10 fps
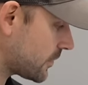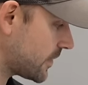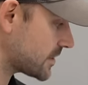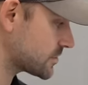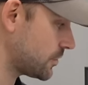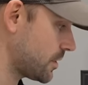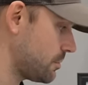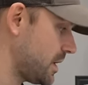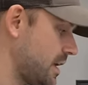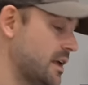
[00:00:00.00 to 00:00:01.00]
That's going to
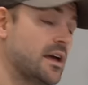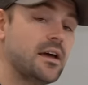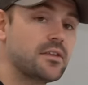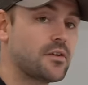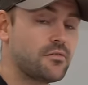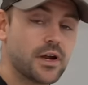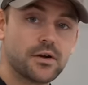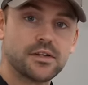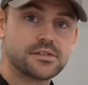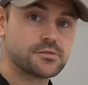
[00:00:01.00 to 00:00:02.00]
be the
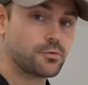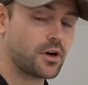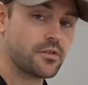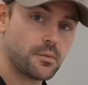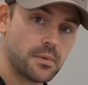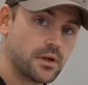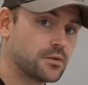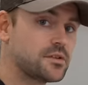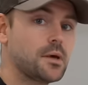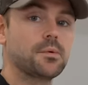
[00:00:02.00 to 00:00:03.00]
very
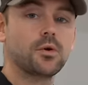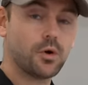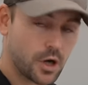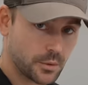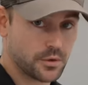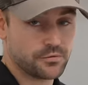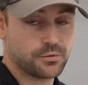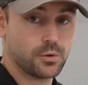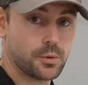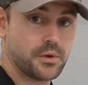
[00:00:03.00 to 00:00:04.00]
run-of-the-mill typical hardwood
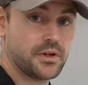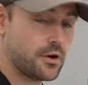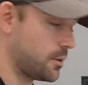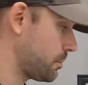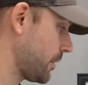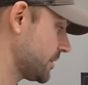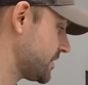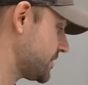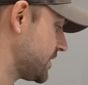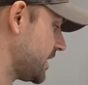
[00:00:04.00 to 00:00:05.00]
floor when you go to
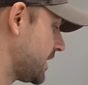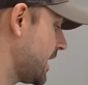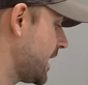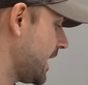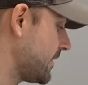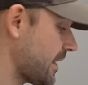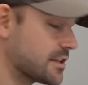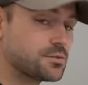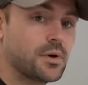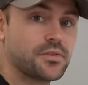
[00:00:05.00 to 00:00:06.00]
purchase it. And
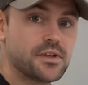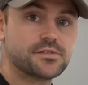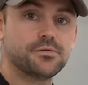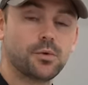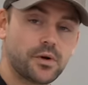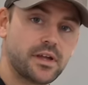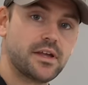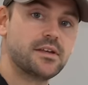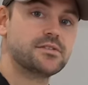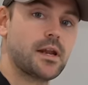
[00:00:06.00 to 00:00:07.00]
that's what this flooring
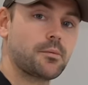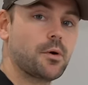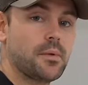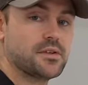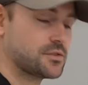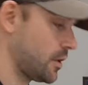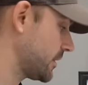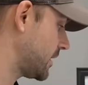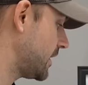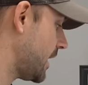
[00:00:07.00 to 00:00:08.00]
is that I'm going to be
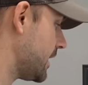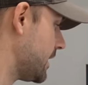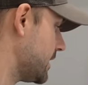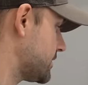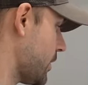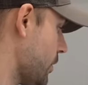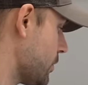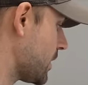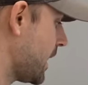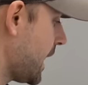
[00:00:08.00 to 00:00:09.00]
installing today. It's
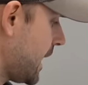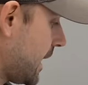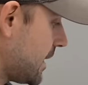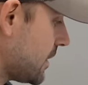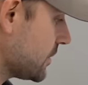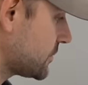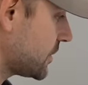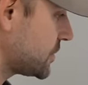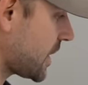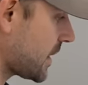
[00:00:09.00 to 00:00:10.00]
oak. And here's the
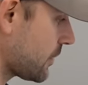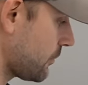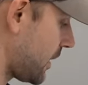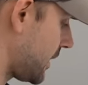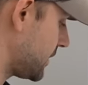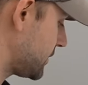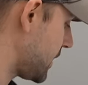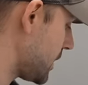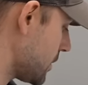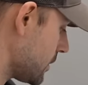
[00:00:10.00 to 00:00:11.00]
Janka ratings
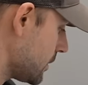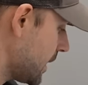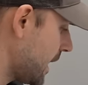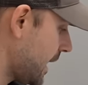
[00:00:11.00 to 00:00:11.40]
here.